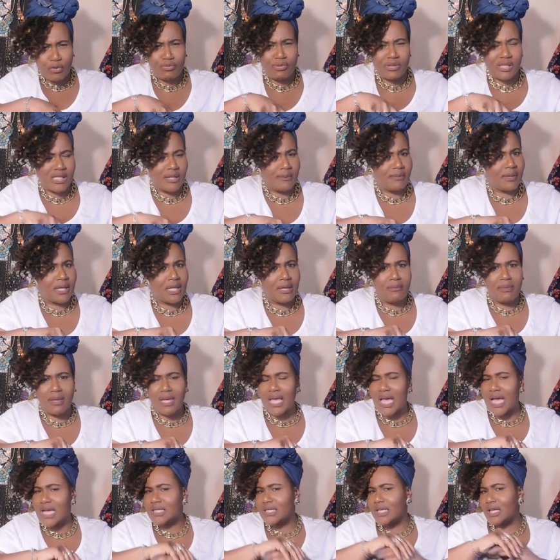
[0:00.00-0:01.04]
But Simply Be
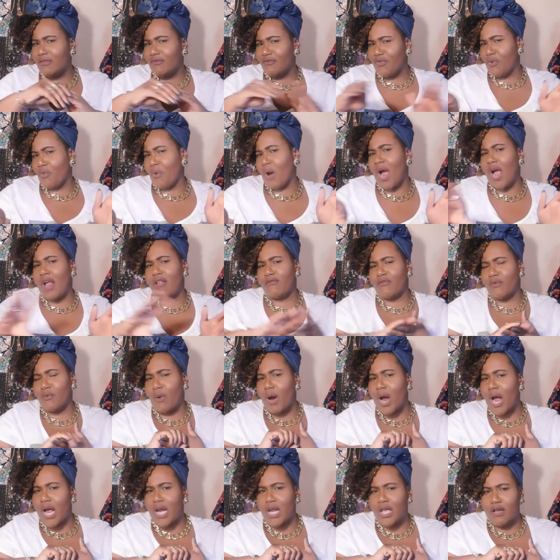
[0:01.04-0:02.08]
has a variety,
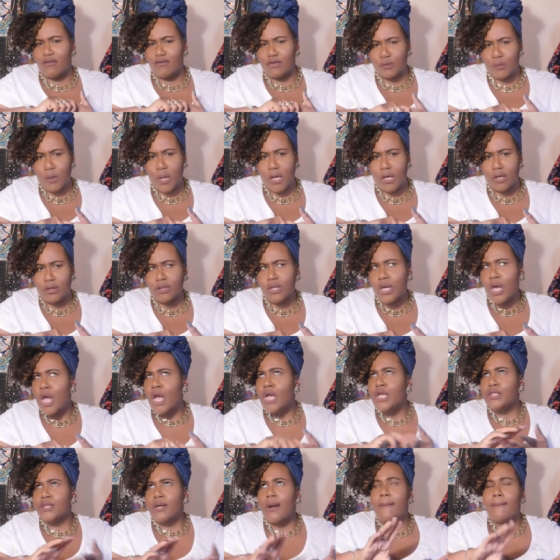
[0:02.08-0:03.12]
variety of sweaters.
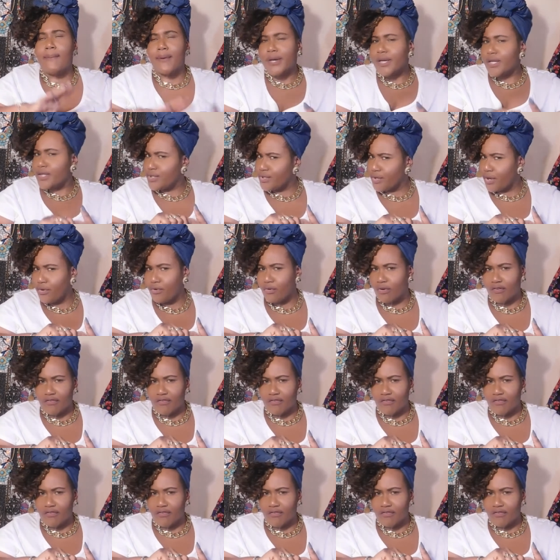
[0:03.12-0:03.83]
So I'm pretty sure you could